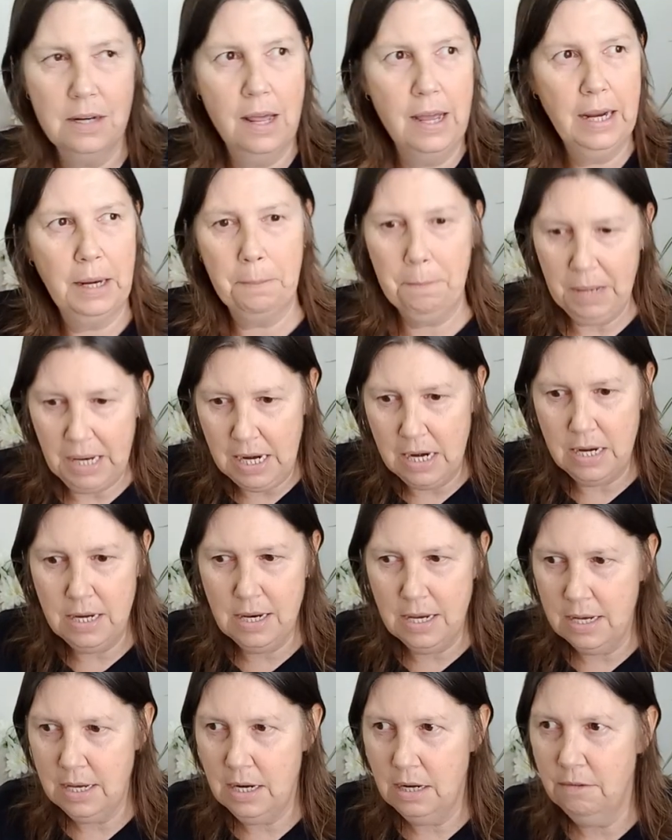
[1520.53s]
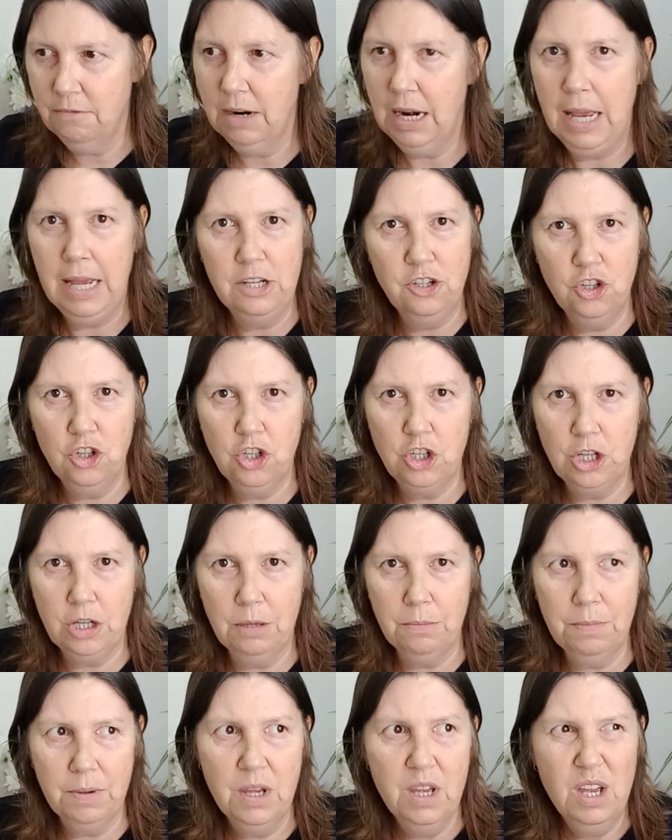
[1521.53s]
like being in a
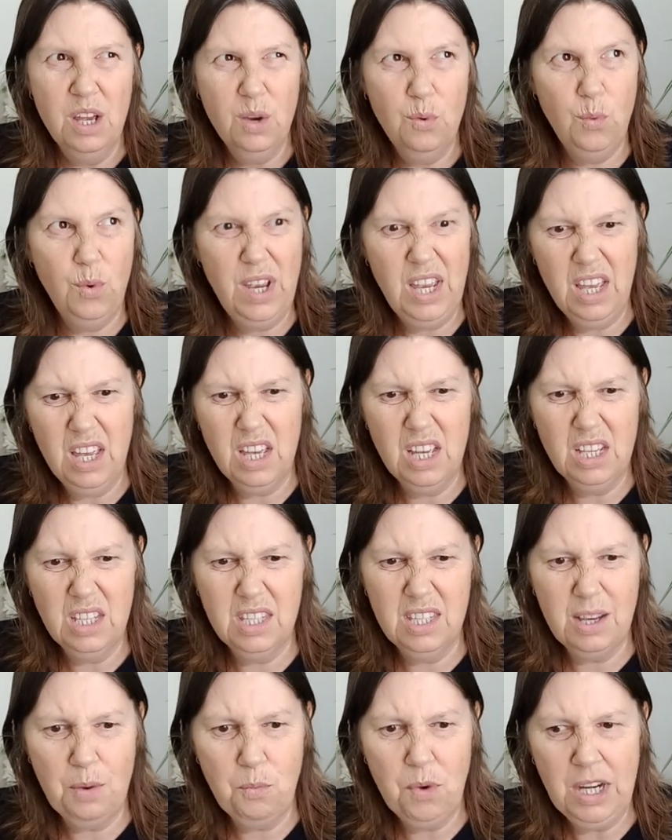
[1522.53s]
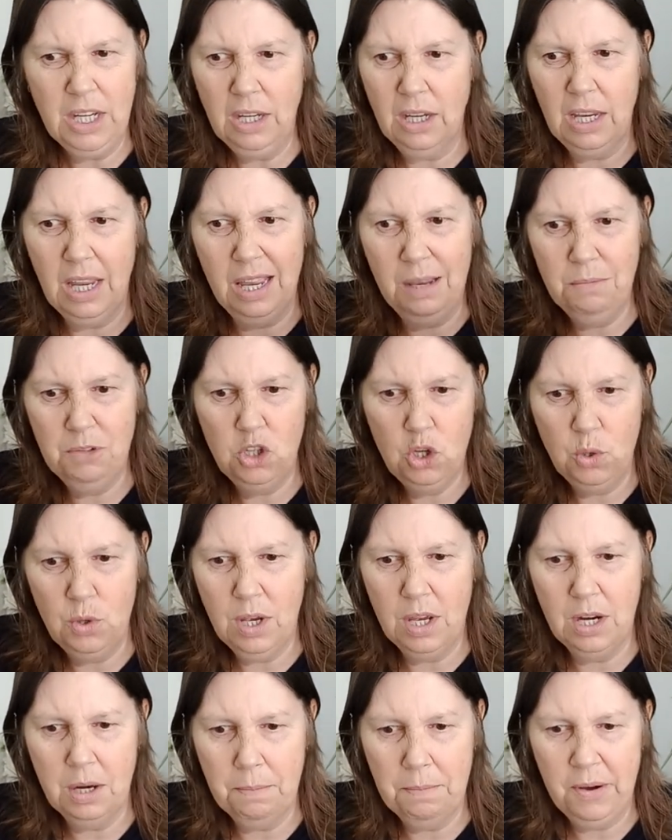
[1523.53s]
relationship where someone keeps you
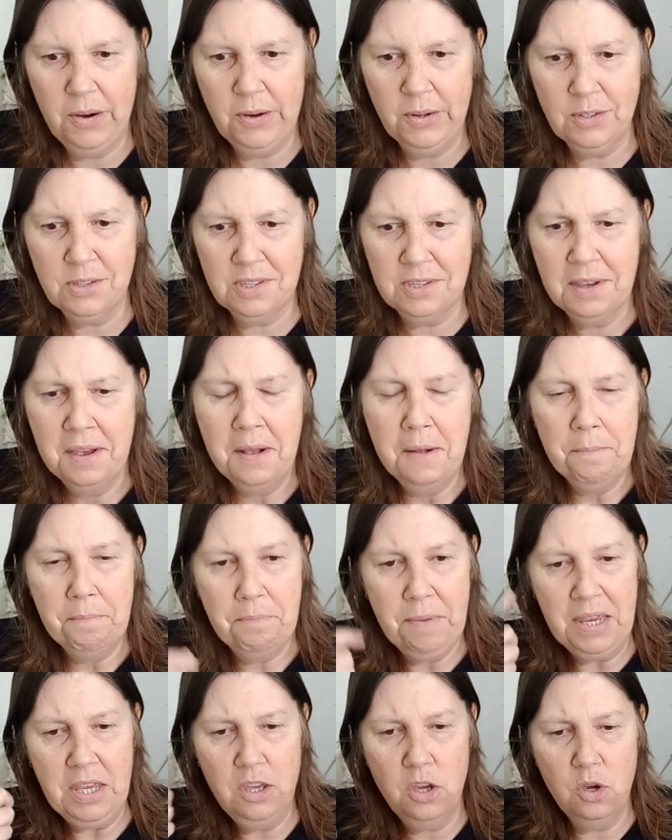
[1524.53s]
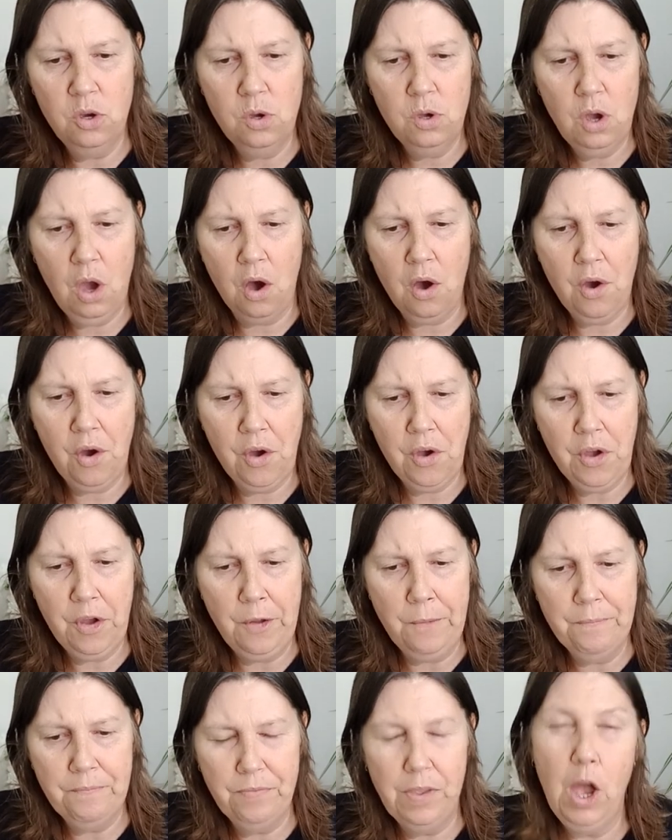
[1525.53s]
in a box, but you
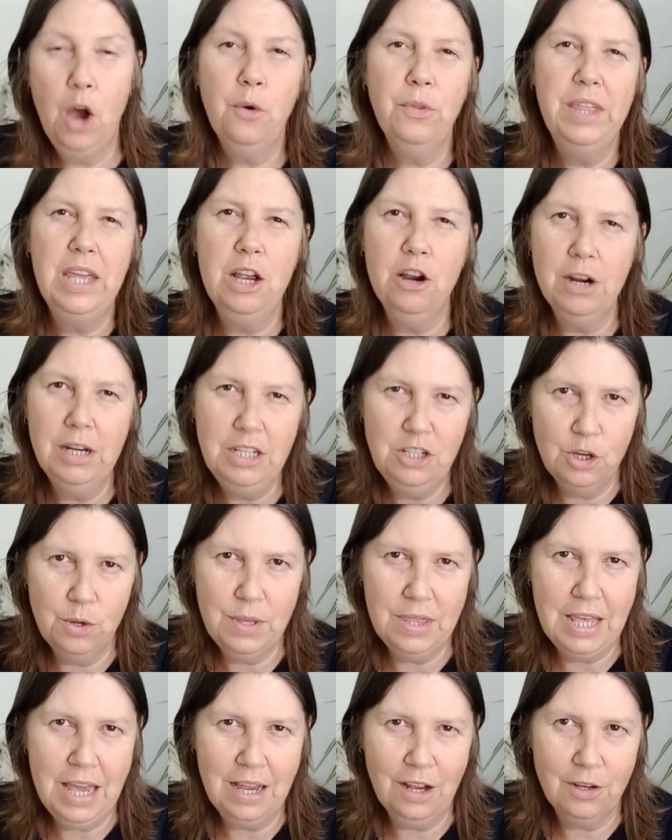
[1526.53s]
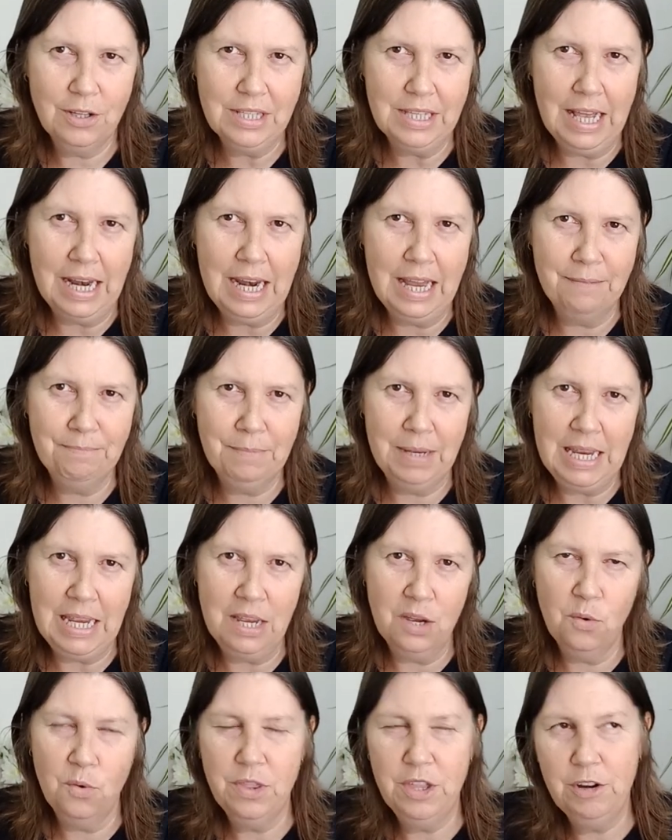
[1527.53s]
go, oh, they're only doing that because they love me,
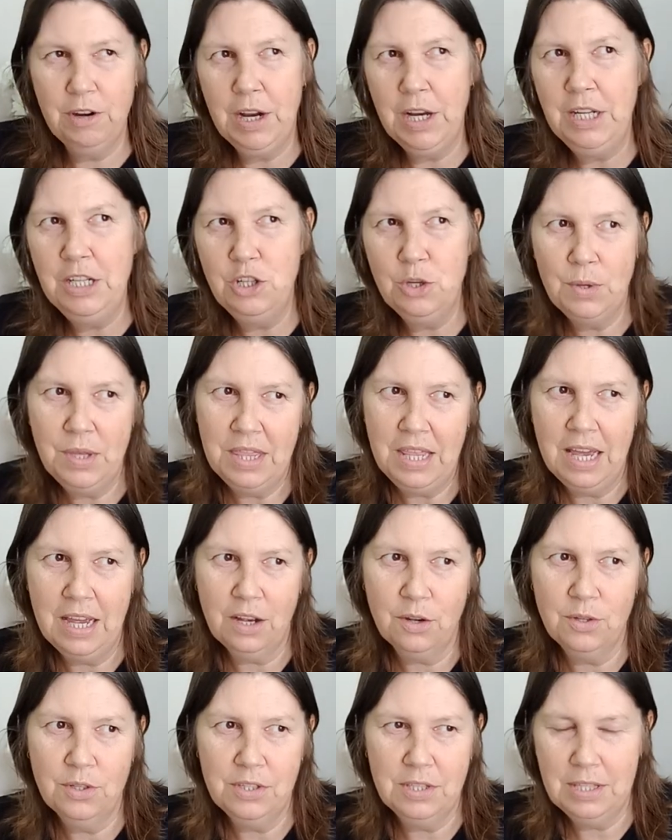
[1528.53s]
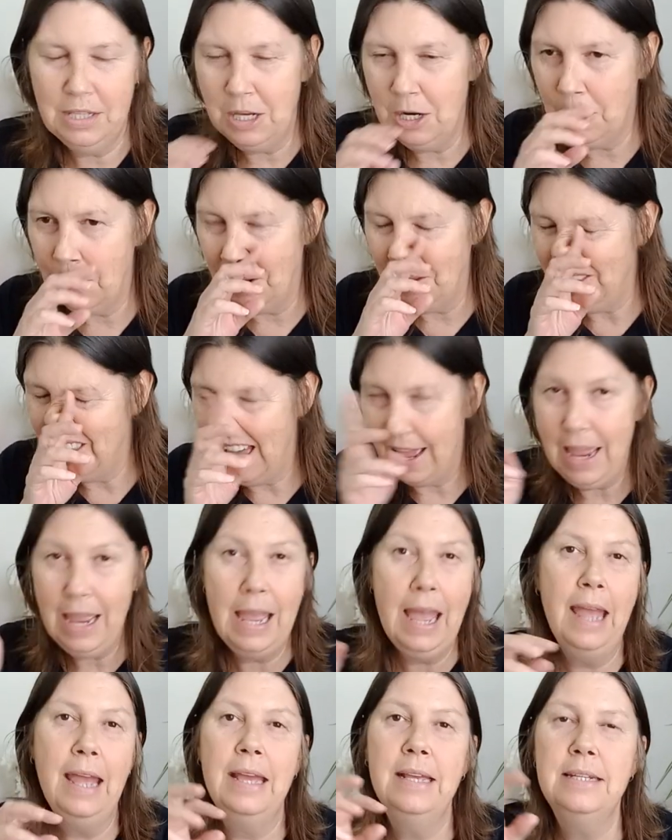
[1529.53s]
or they're only doing that because, you know, they
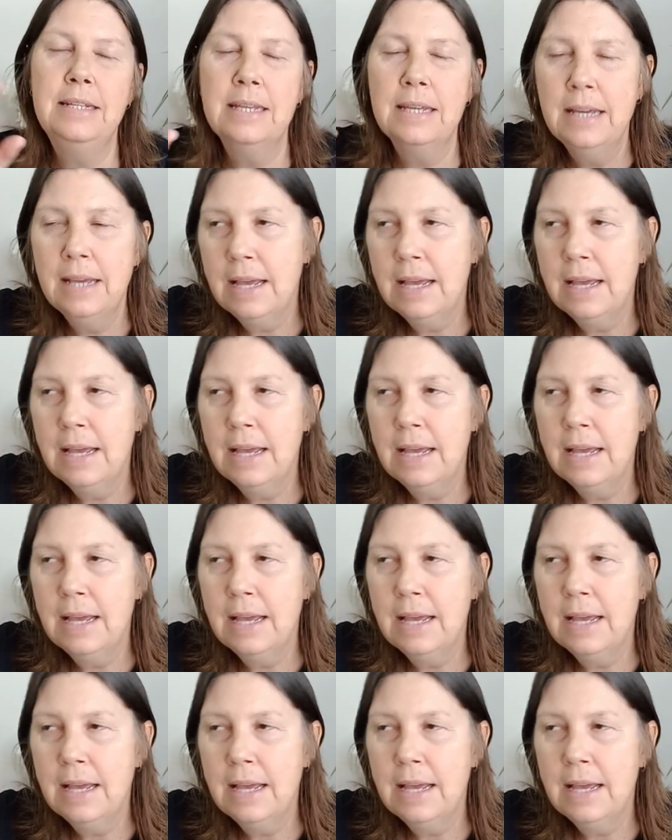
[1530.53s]
had